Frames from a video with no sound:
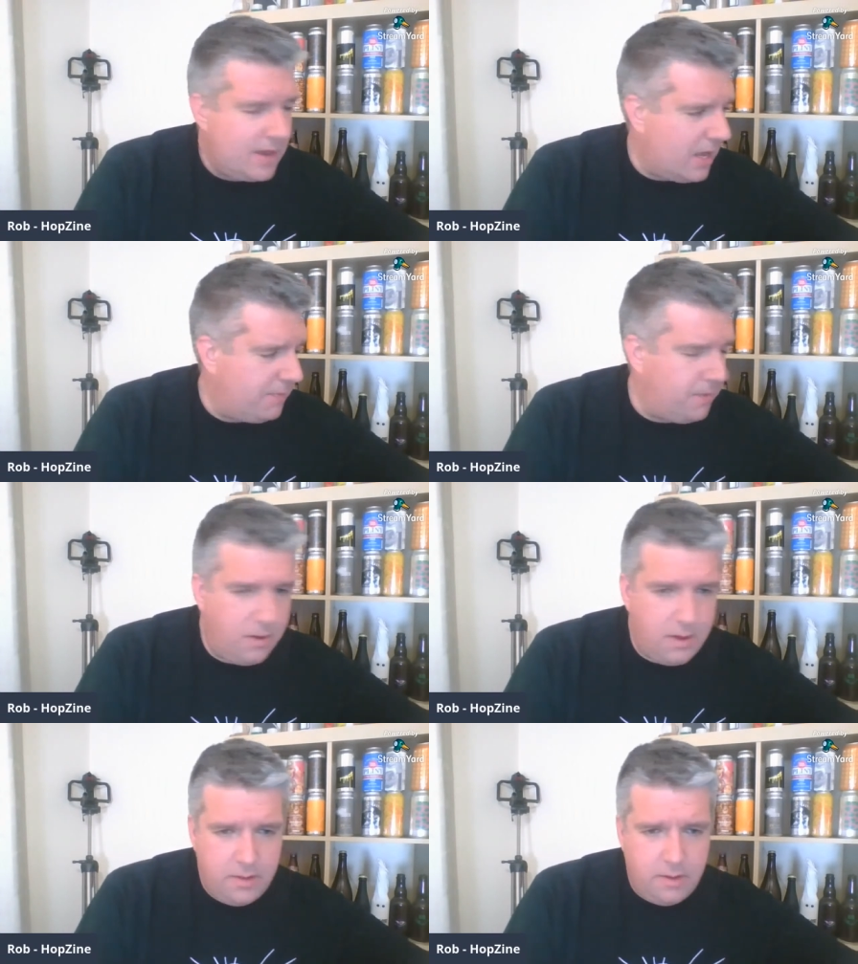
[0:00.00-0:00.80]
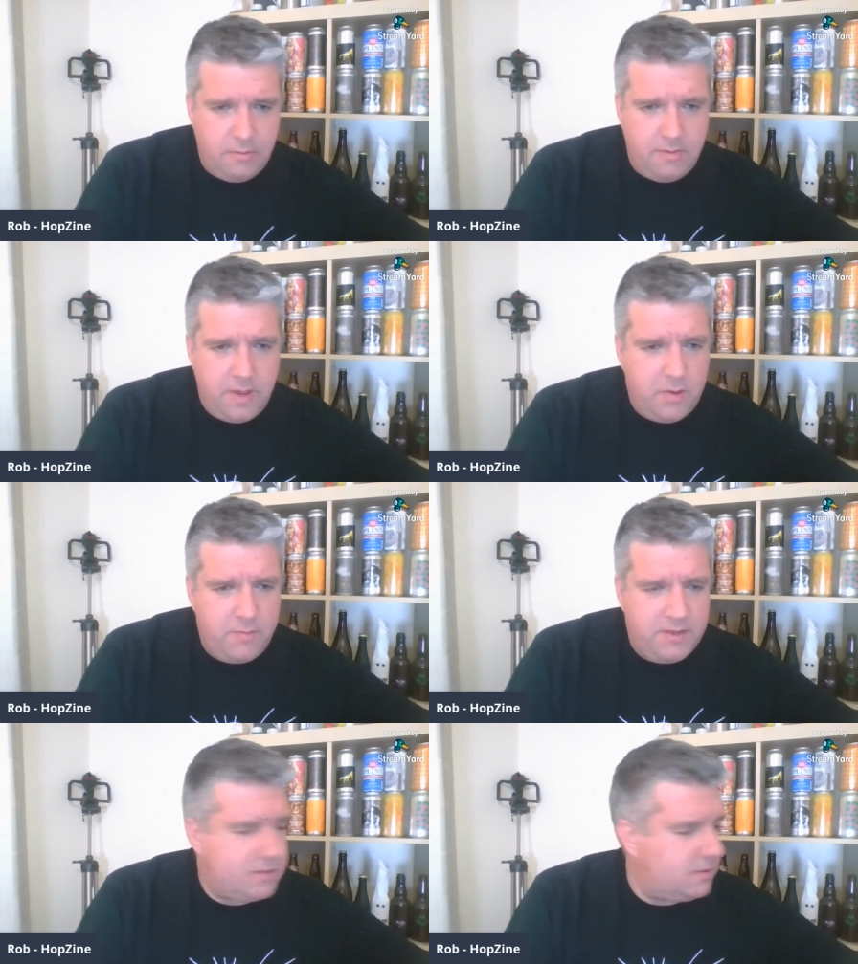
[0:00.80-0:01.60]
I'll put a review
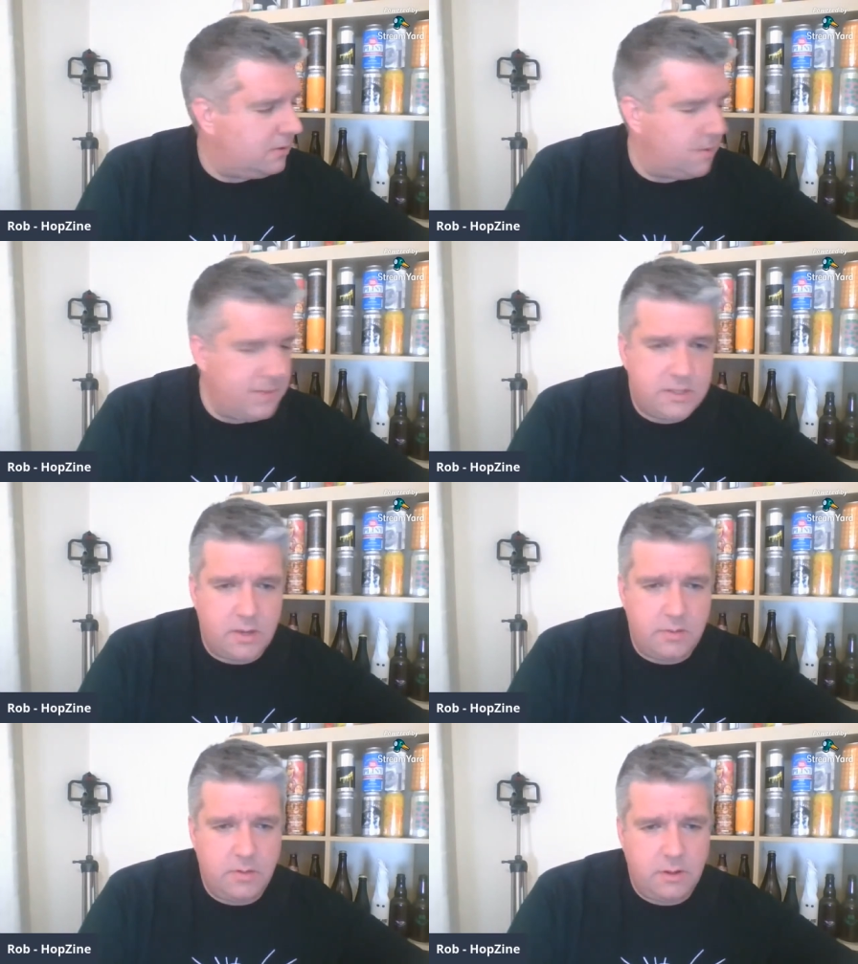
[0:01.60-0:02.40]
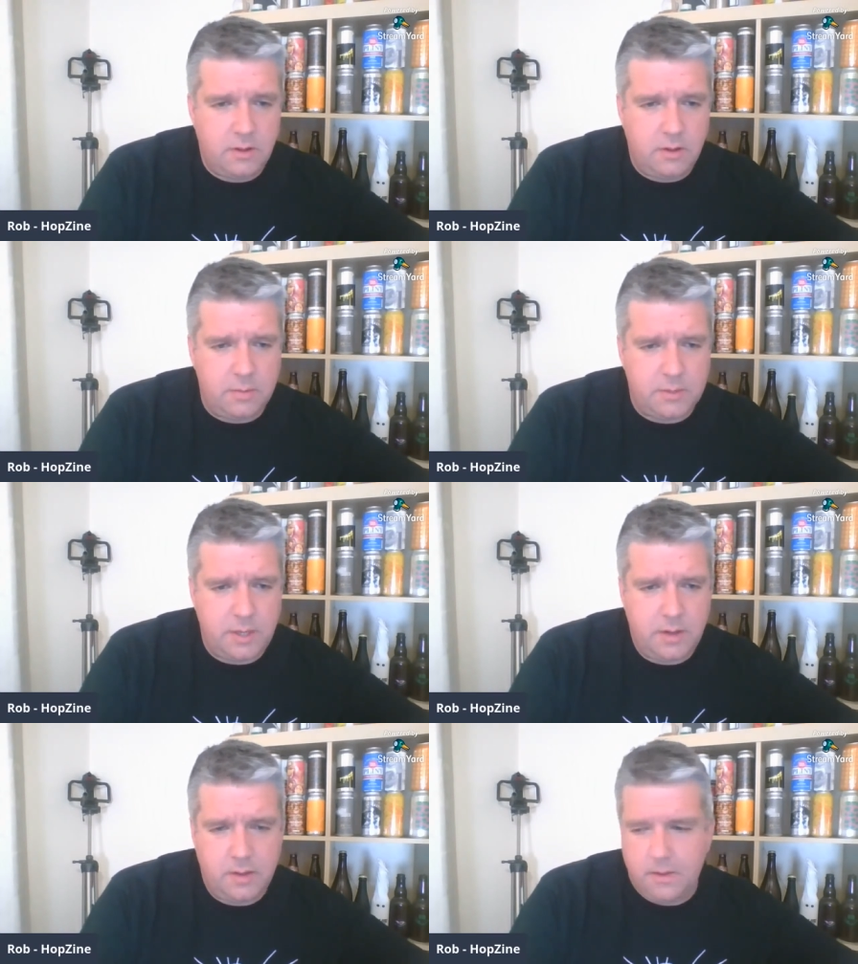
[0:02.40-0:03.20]
of this coming soon on
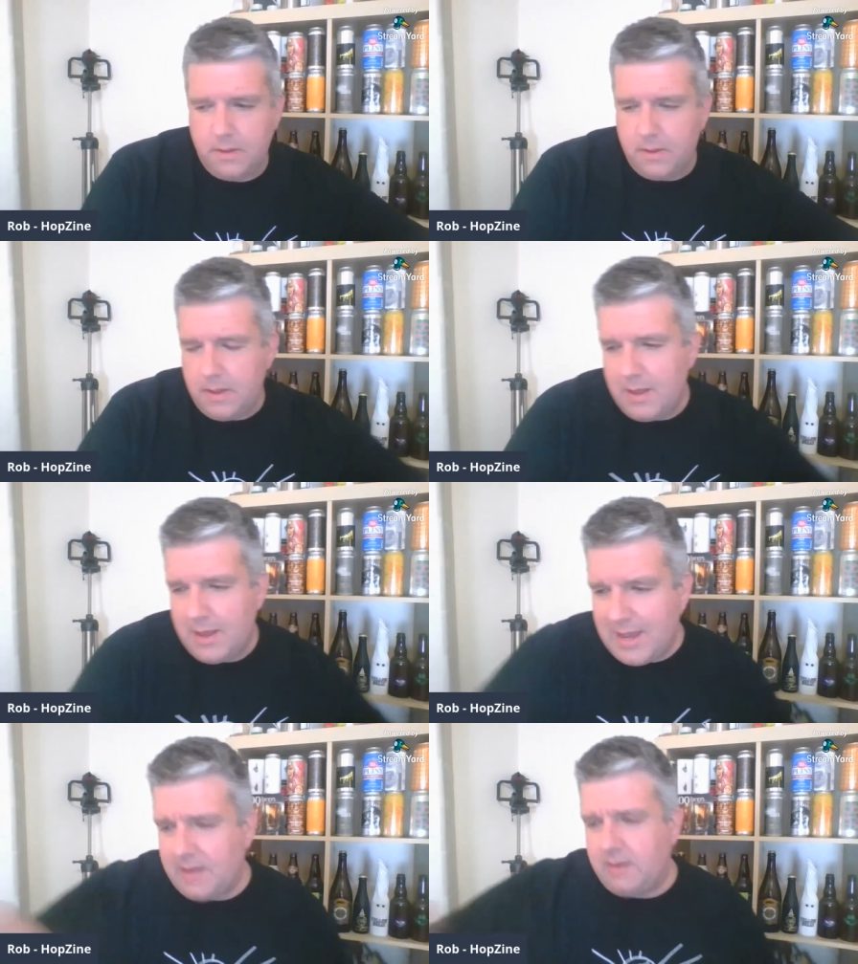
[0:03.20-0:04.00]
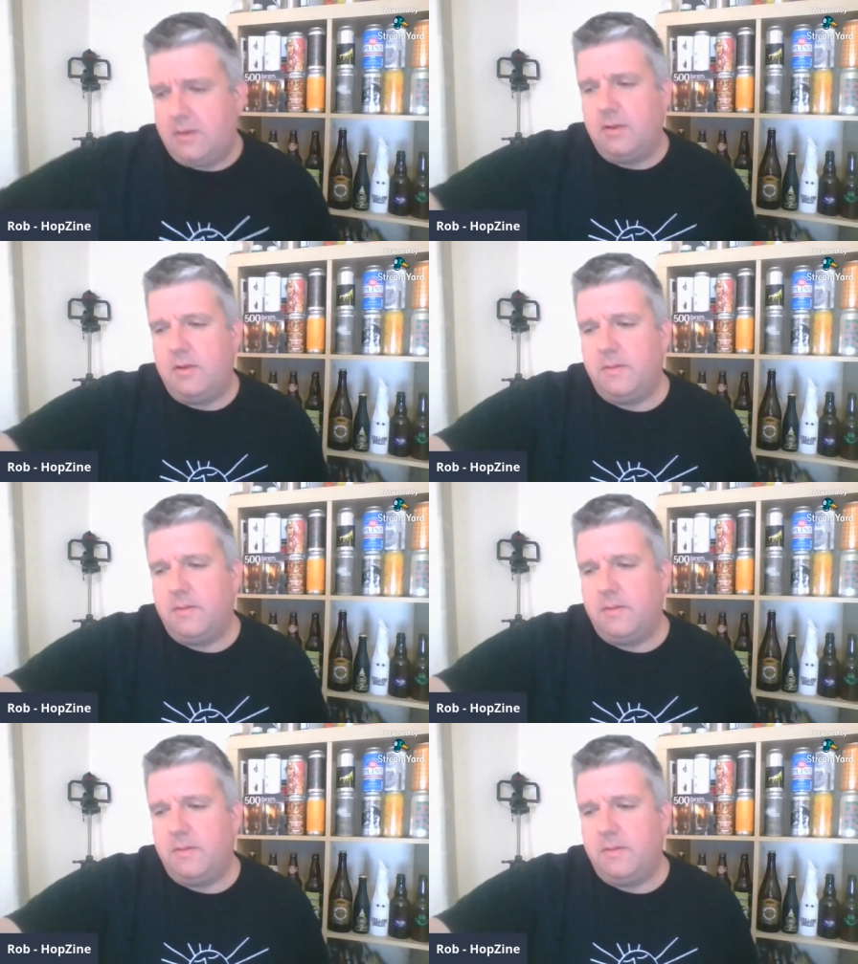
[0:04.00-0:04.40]
Hopzine. And